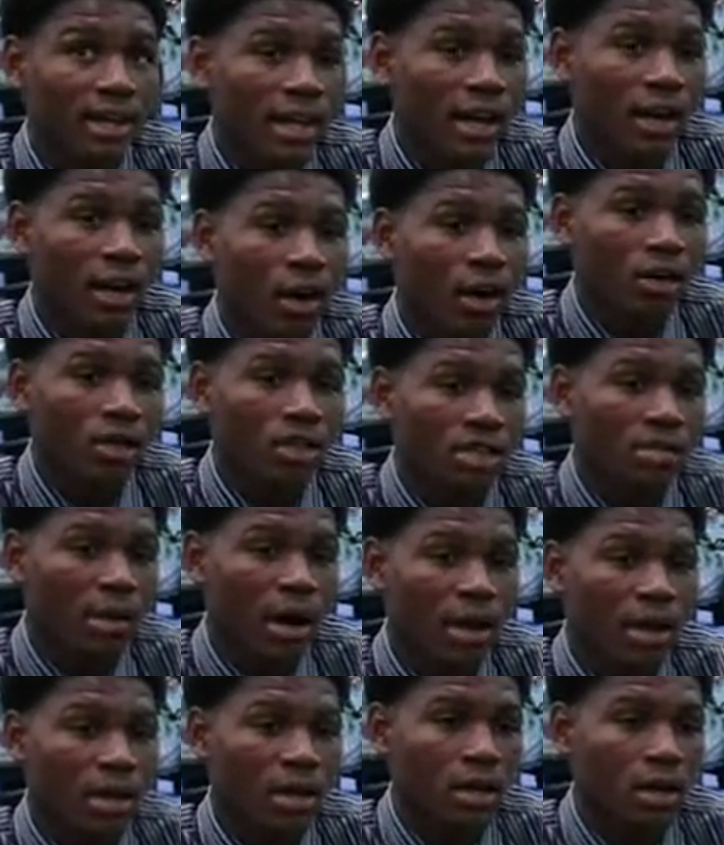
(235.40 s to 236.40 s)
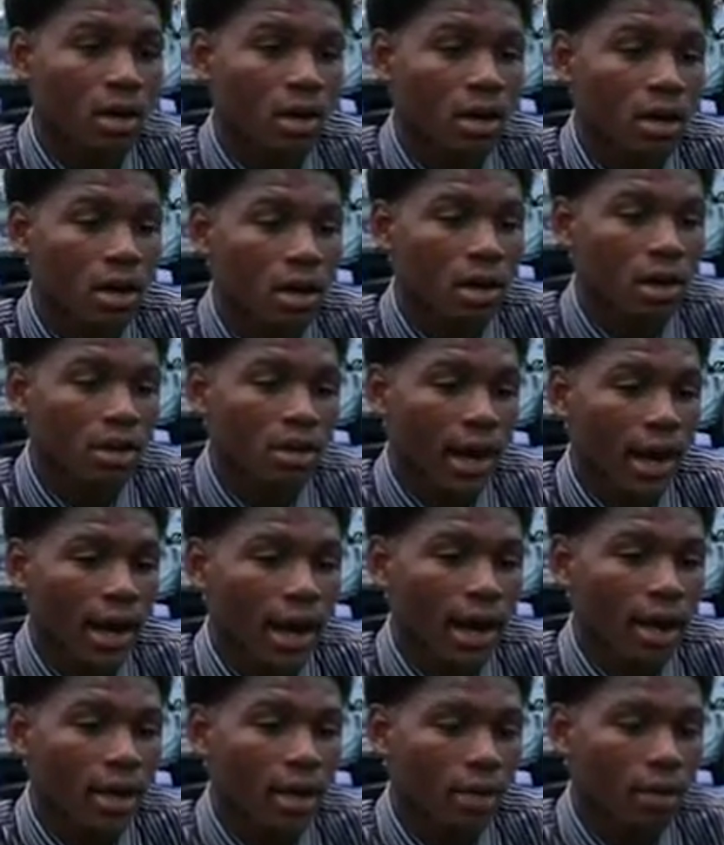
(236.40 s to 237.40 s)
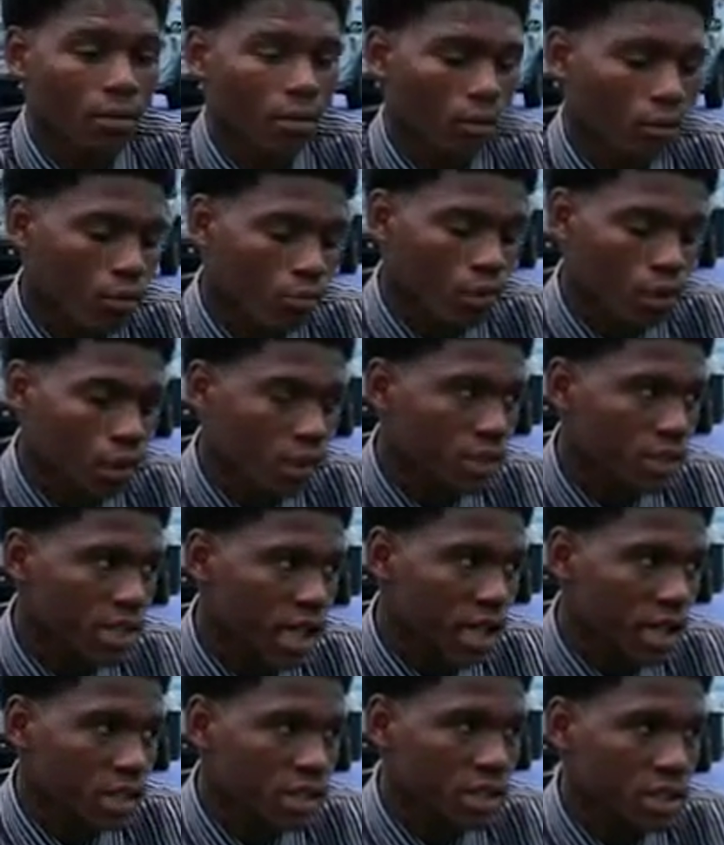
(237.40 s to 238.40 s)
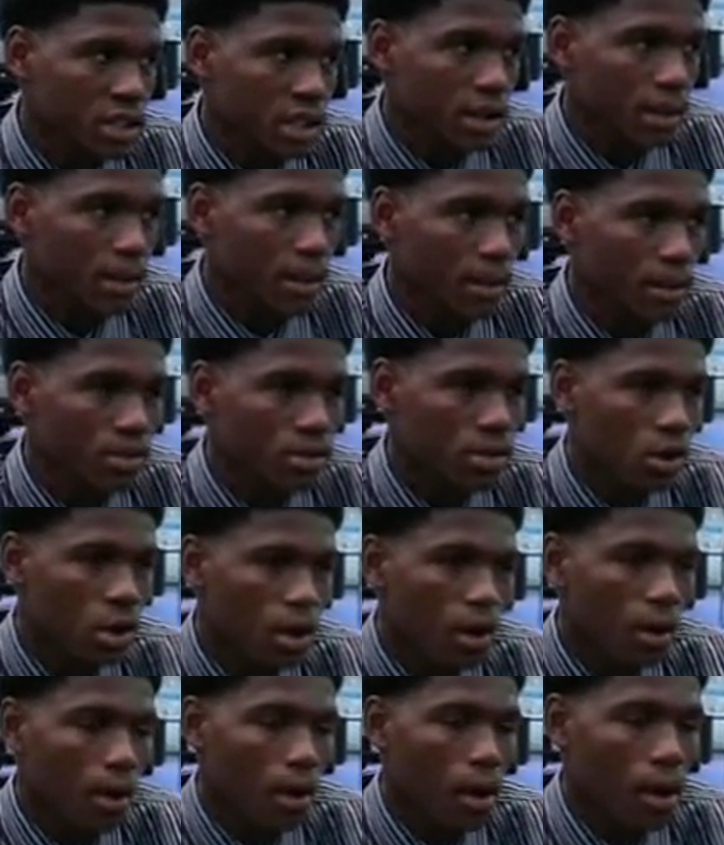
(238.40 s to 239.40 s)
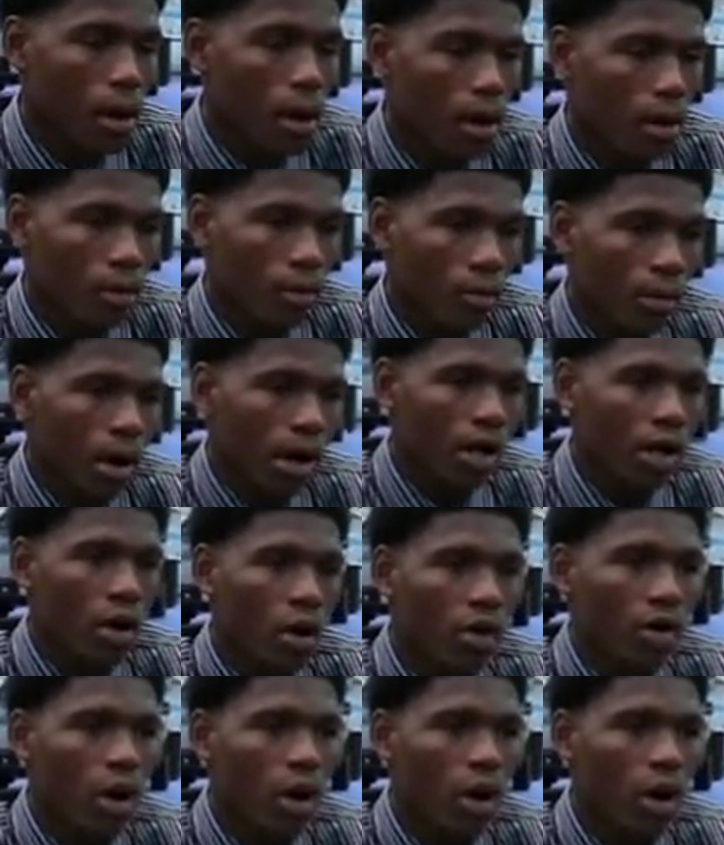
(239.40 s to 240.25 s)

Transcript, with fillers: that? Only somebody that got a real intelligence. So when I get older,